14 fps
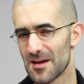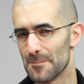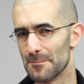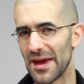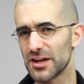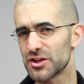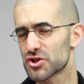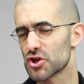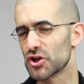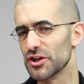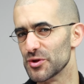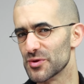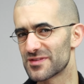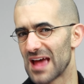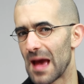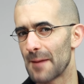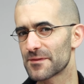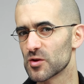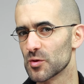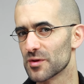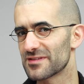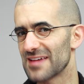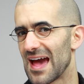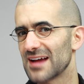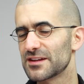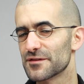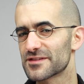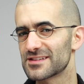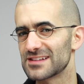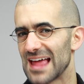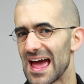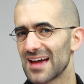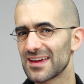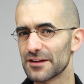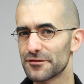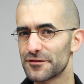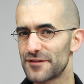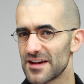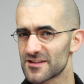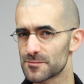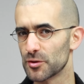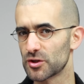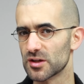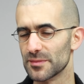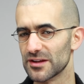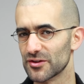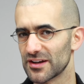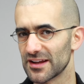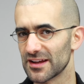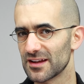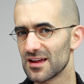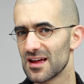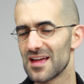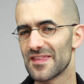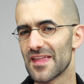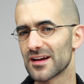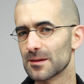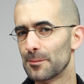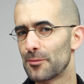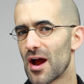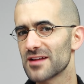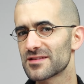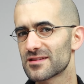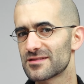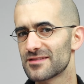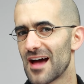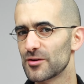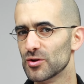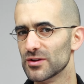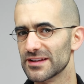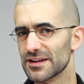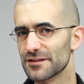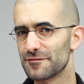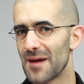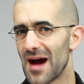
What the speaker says: make sure to use AppSumo's active Slack and Facebook community that comprises not only of